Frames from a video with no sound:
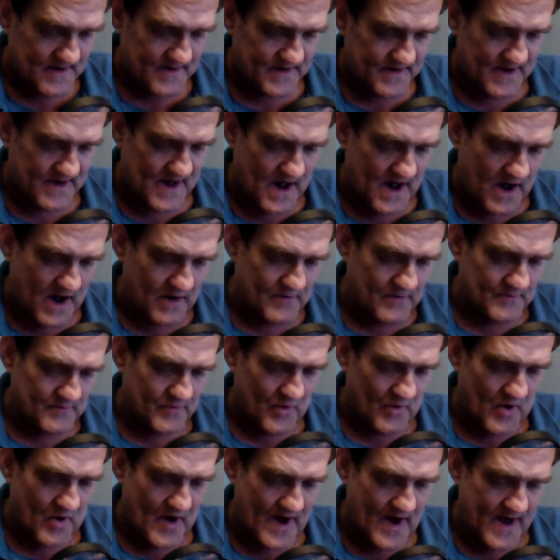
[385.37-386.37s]
Now,
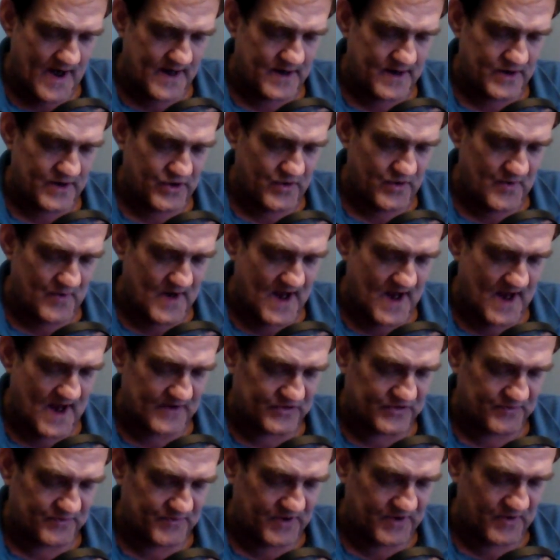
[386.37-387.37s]
boy, you
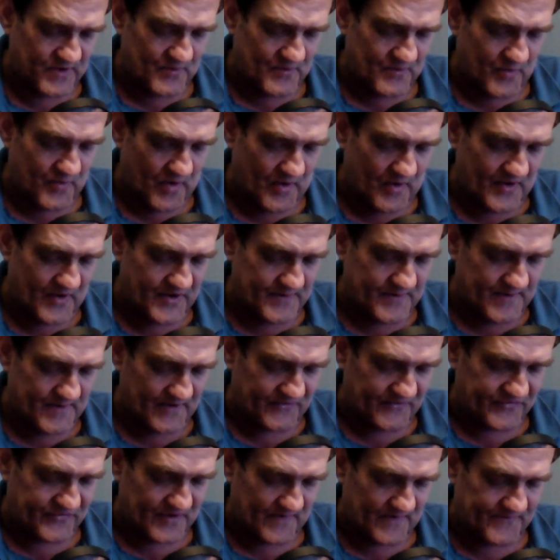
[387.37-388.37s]
have to be worried
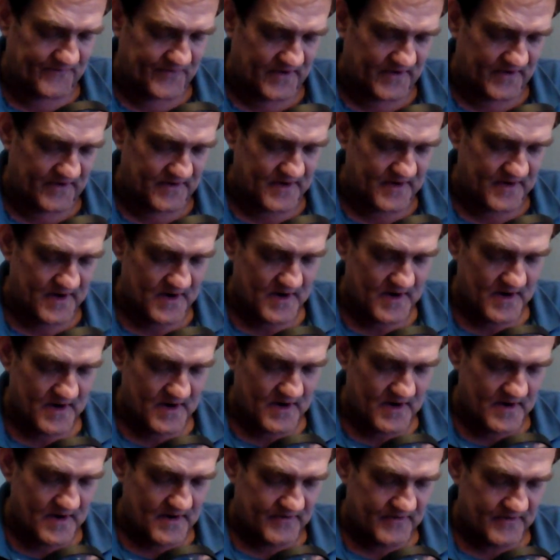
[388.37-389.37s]
about something
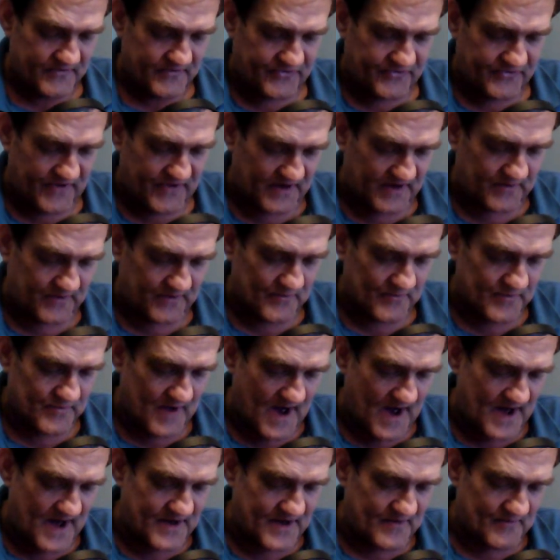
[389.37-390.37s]
sick
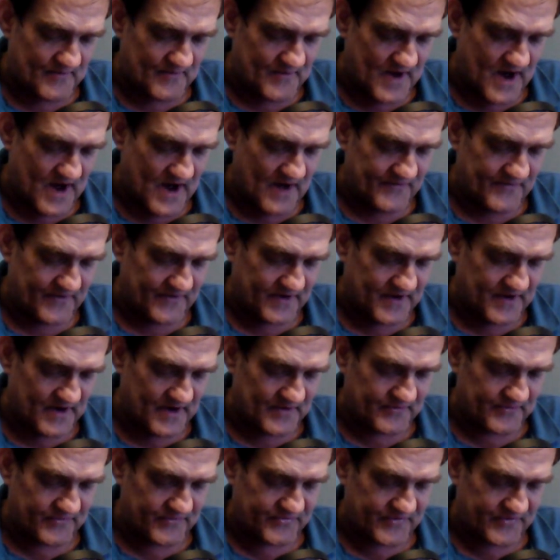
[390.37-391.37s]
riding around the
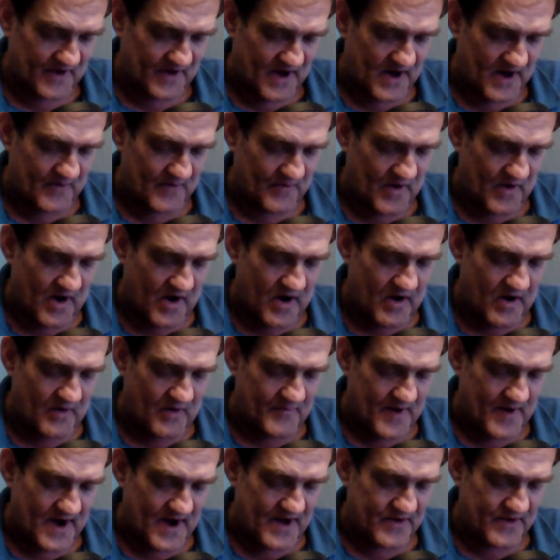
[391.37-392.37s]
countryside all
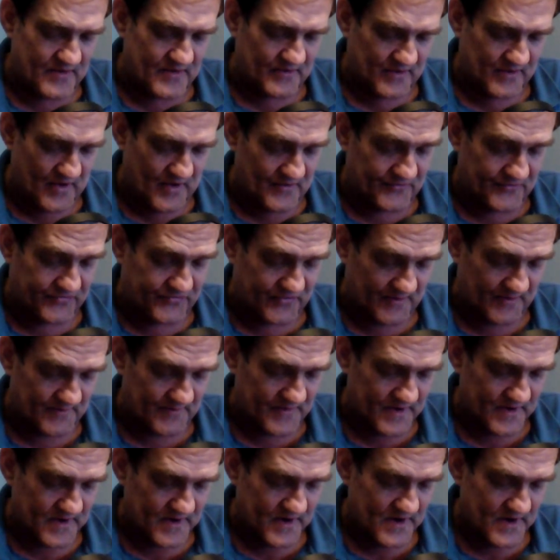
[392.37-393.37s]
by your lonesome.
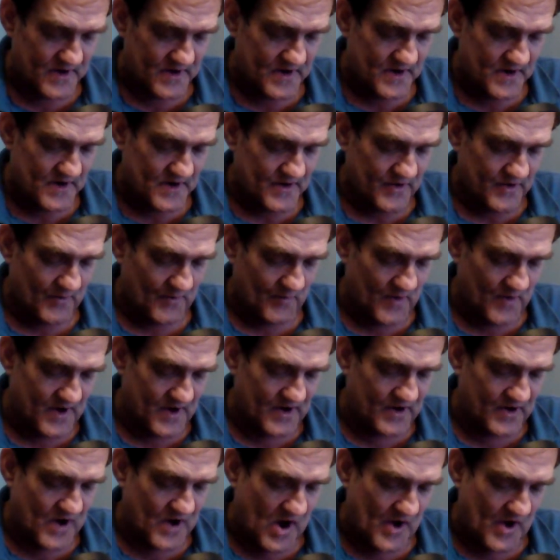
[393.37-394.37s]
The
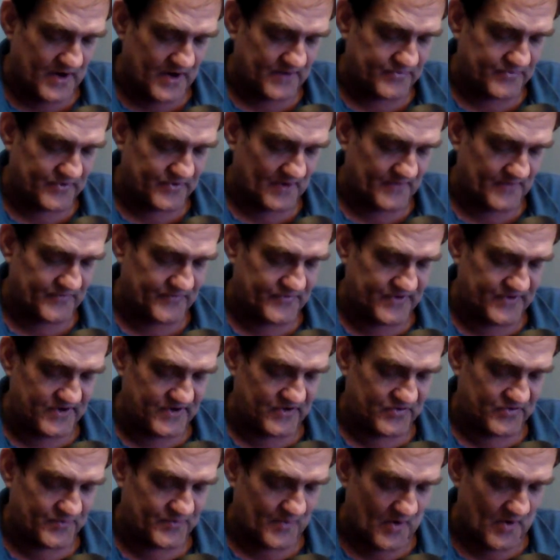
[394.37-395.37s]
one calling himself
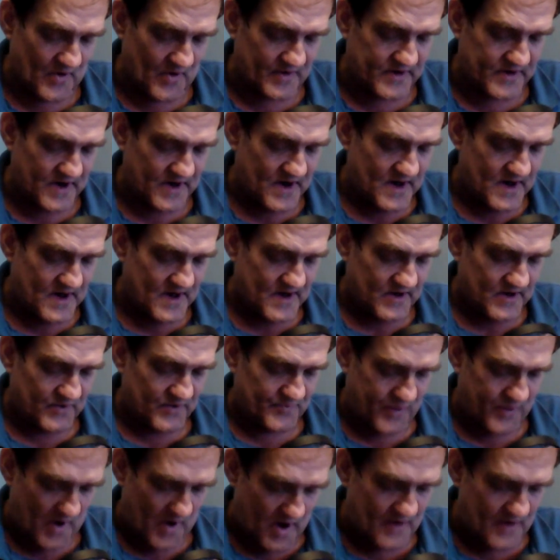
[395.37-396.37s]
Zeke spoke.
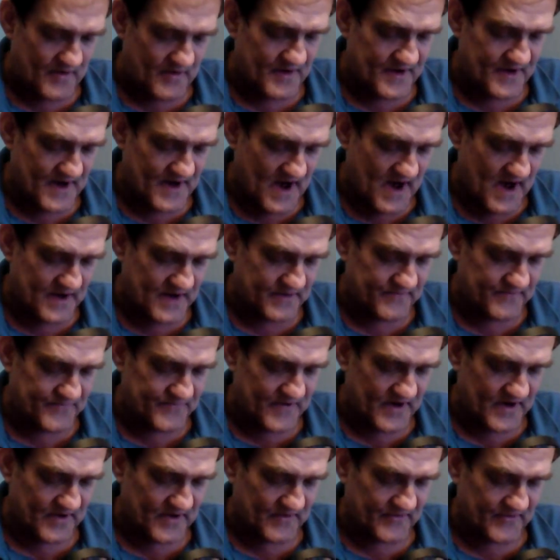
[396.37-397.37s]
His partner nodded
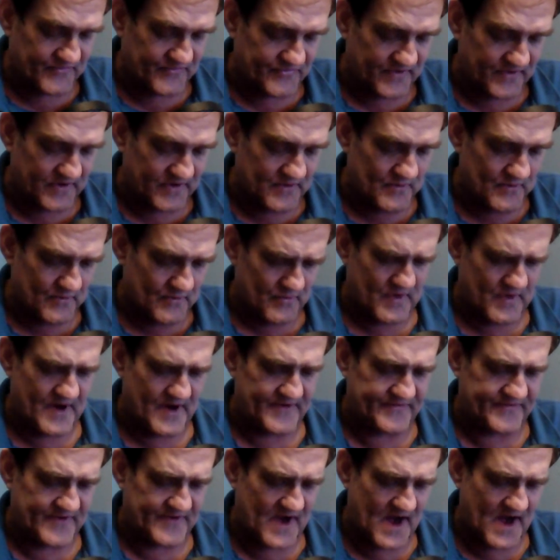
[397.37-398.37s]
vigorously.
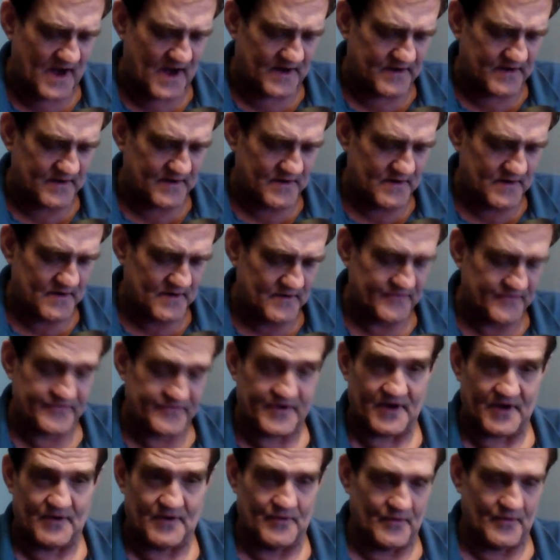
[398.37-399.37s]
Why's that?
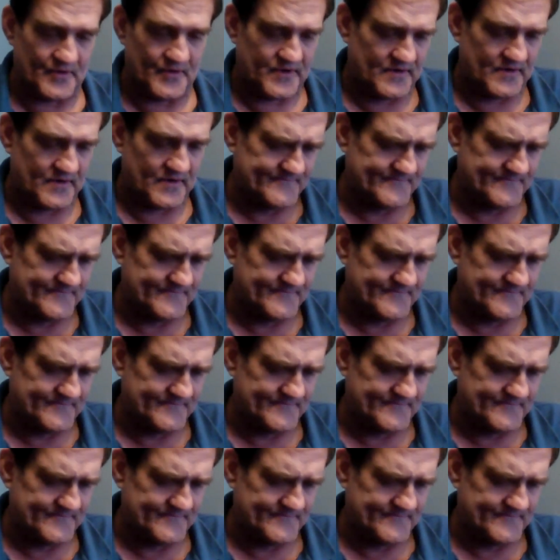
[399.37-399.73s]
said Luke.